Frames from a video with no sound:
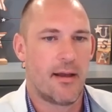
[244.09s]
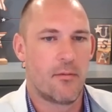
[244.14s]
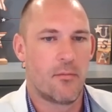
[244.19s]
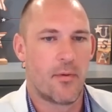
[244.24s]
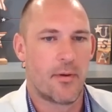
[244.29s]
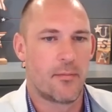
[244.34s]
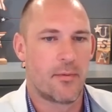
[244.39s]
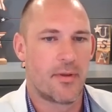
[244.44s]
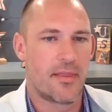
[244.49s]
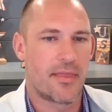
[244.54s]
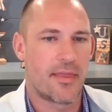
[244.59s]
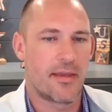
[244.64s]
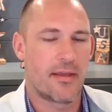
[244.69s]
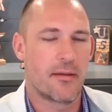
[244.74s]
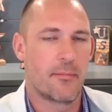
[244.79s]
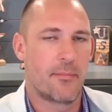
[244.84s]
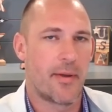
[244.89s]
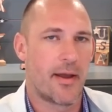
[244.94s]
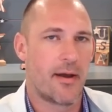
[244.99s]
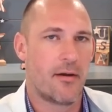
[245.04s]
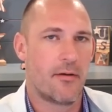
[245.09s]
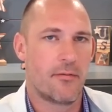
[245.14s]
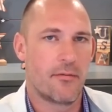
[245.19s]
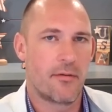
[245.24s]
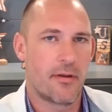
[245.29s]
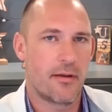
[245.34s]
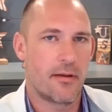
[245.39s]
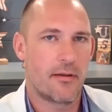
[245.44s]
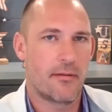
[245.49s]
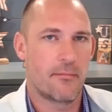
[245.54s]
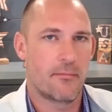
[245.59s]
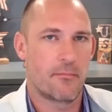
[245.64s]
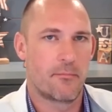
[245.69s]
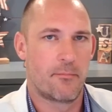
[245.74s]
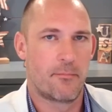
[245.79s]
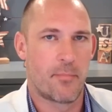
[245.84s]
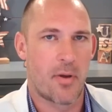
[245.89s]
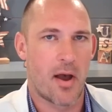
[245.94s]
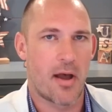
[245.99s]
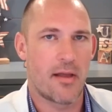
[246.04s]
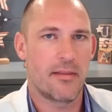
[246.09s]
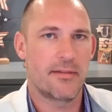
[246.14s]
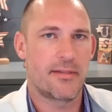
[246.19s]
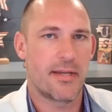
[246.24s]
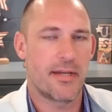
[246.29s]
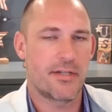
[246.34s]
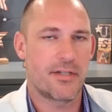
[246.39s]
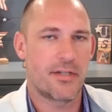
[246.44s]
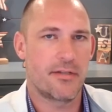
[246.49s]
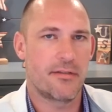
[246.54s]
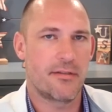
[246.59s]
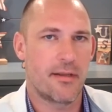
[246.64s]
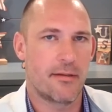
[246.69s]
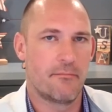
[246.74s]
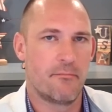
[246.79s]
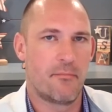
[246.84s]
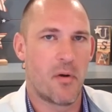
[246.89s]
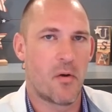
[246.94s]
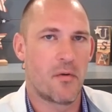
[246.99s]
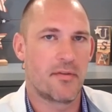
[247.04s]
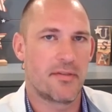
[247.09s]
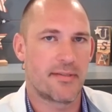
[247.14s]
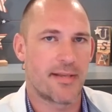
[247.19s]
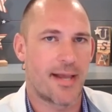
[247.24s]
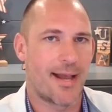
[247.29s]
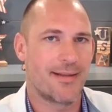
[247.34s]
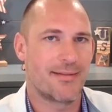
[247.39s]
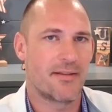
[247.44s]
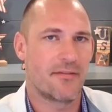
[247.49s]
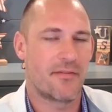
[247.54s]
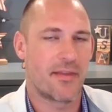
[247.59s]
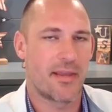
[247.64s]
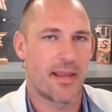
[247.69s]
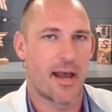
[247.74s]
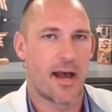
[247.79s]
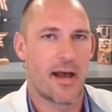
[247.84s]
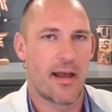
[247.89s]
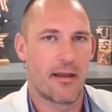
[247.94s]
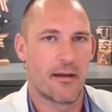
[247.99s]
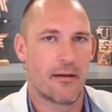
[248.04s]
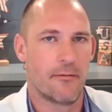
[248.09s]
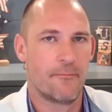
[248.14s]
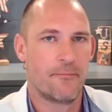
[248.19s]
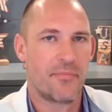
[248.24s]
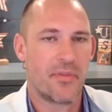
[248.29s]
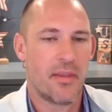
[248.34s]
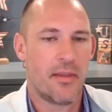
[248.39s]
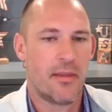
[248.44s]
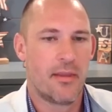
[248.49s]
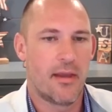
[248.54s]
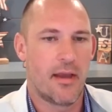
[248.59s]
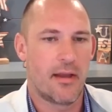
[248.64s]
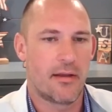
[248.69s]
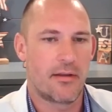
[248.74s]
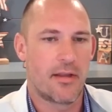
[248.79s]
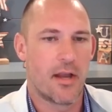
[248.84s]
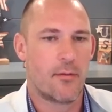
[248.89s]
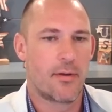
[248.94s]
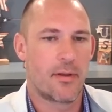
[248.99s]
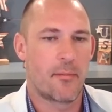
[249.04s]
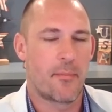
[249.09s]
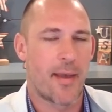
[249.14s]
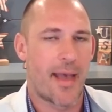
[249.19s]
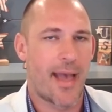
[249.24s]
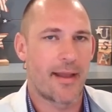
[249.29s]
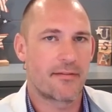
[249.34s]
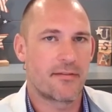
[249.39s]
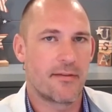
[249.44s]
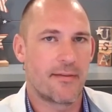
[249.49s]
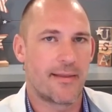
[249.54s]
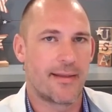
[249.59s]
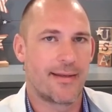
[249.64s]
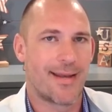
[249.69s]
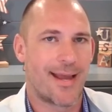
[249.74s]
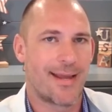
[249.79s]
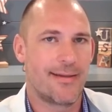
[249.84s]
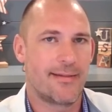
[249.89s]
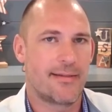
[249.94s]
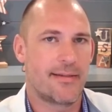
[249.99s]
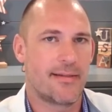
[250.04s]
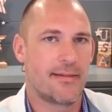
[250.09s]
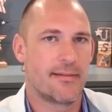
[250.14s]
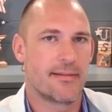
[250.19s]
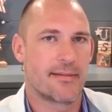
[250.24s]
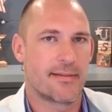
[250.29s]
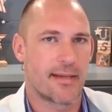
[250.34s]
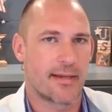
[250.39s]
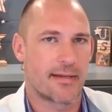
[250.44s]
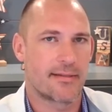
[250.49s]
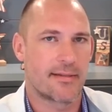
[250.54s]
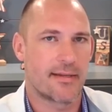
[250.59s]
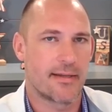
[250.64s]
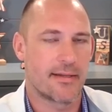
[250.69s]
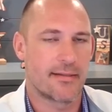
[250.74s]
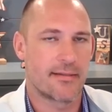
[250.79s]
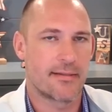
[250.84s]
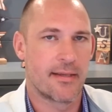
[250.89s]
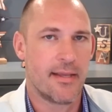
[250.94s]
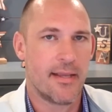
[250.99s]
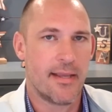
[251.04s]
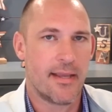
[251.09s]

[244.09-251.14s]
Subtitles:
When we think about politicians on both sides of the aisle, going back to the 1960s,